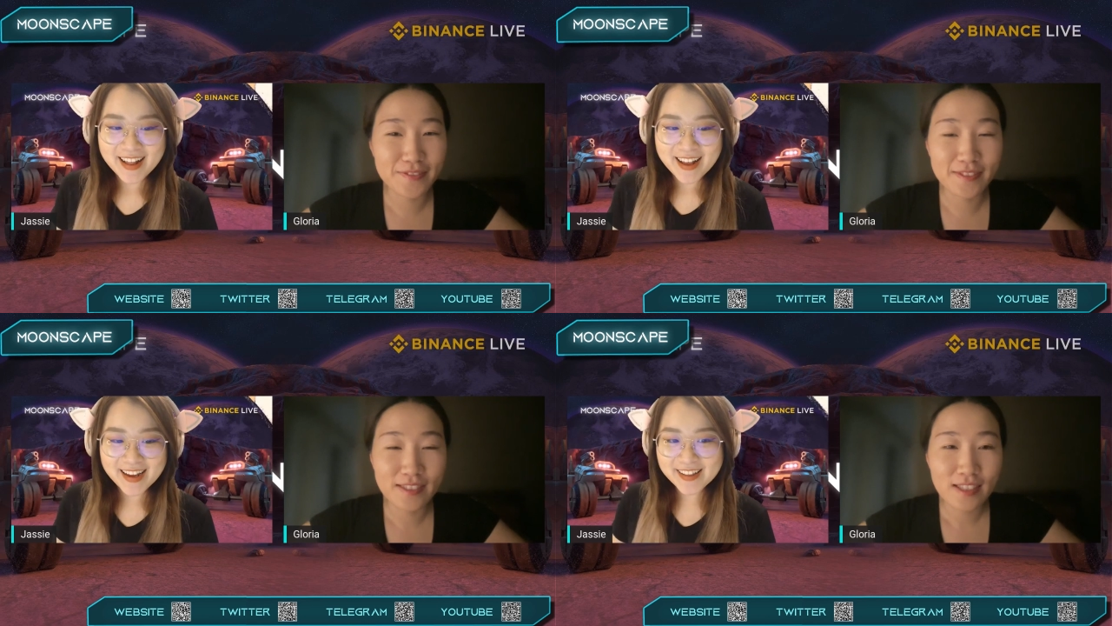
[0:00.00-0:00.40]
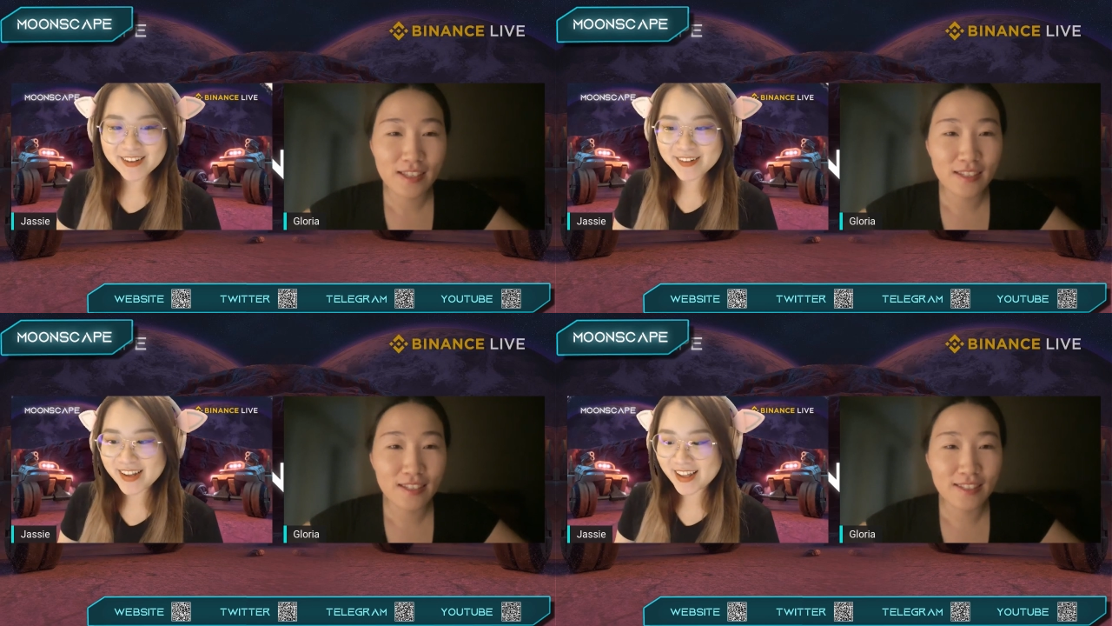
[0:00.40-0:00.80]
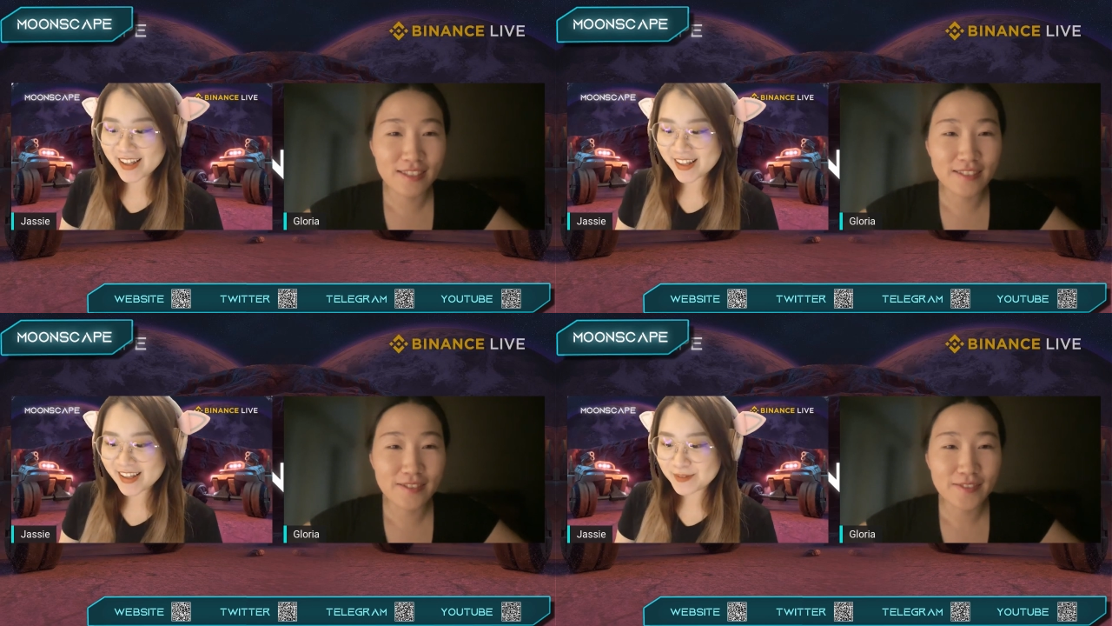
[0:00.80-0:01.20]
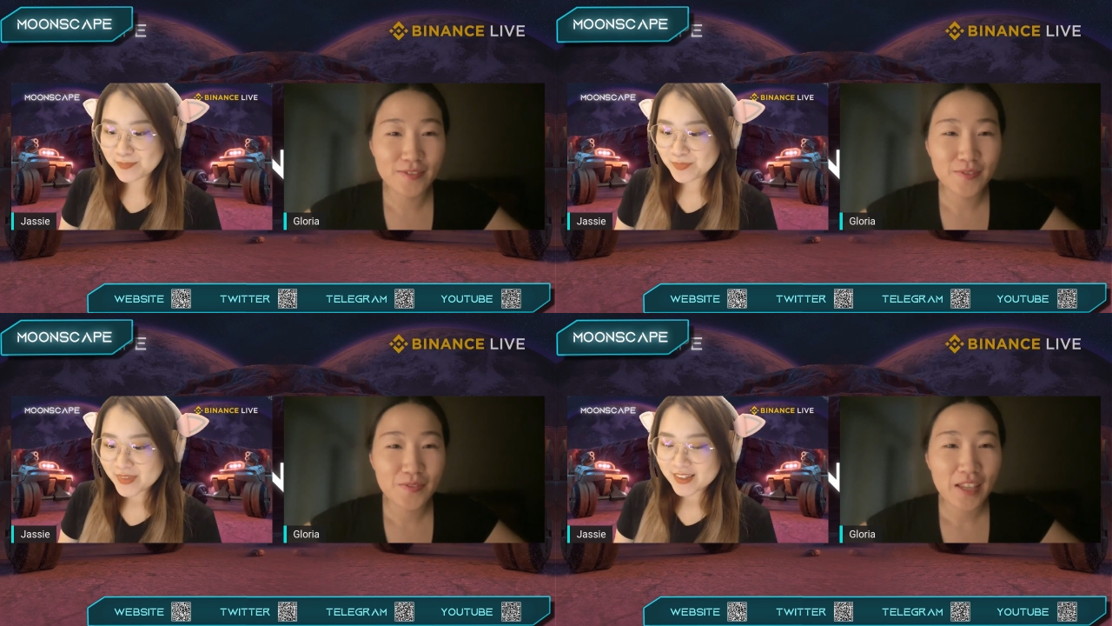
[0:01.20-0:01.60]
Speaker 1: Hi, Gloria.
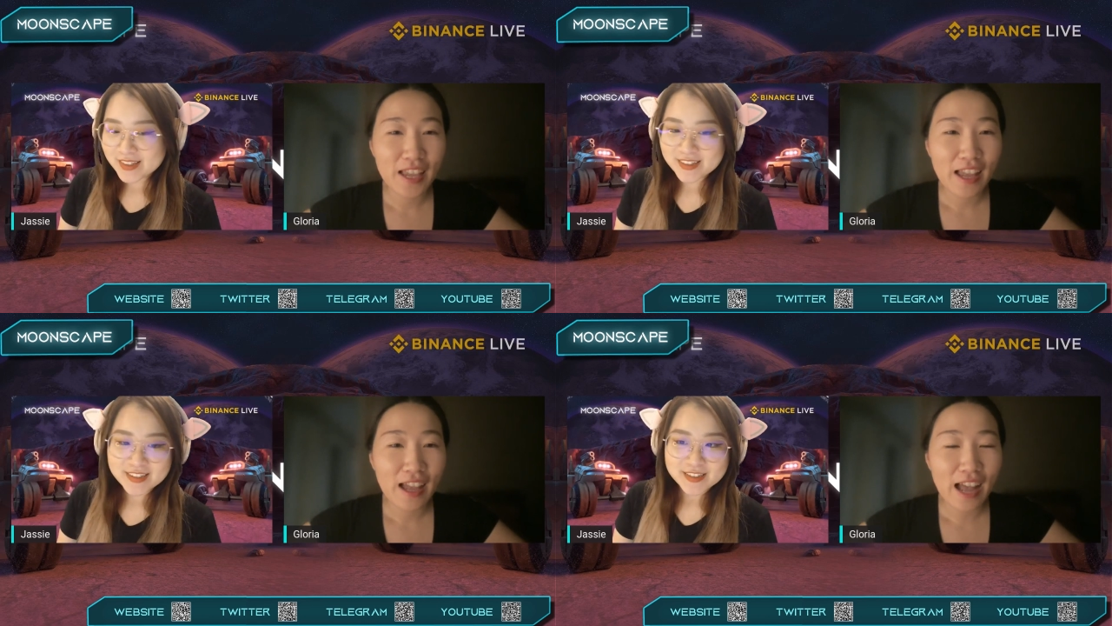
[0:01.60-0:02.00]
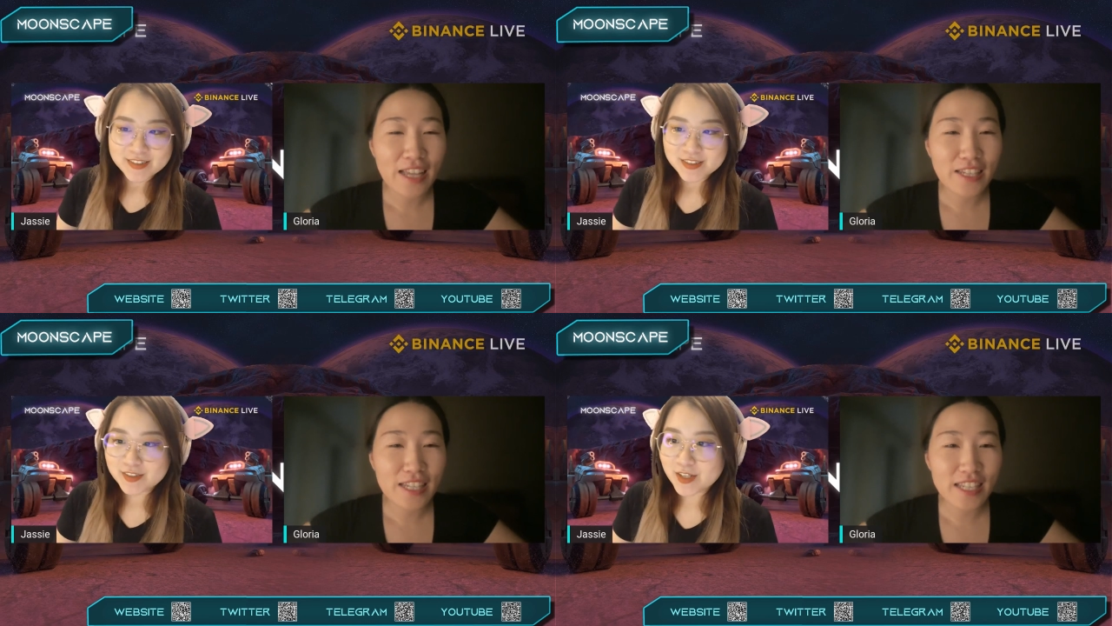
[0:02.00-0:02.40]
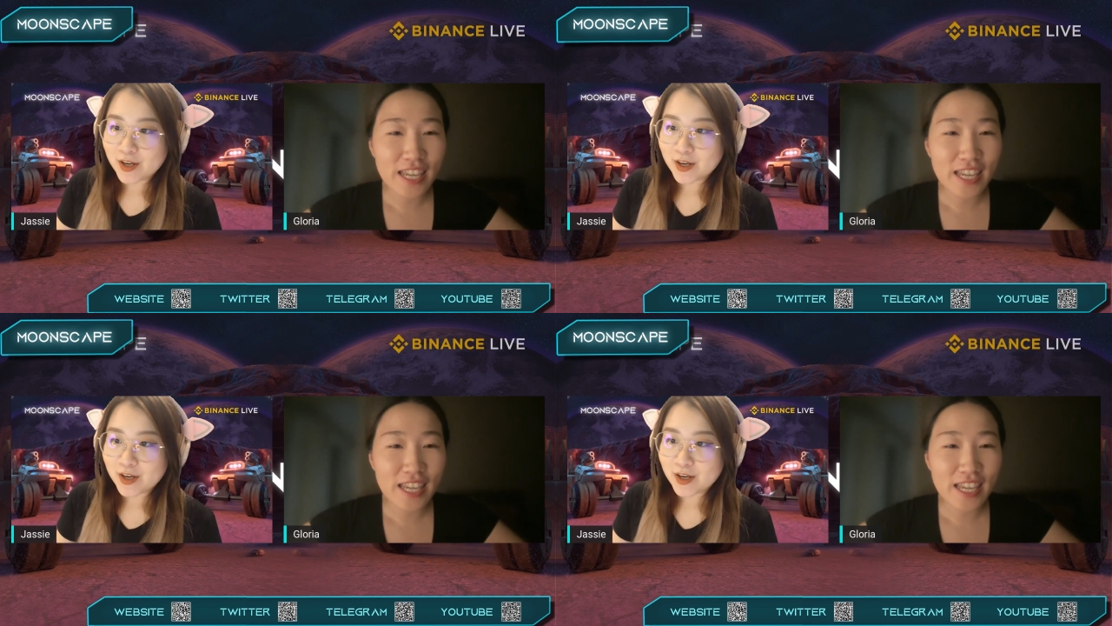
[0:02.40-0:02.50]
Hi, Jassie.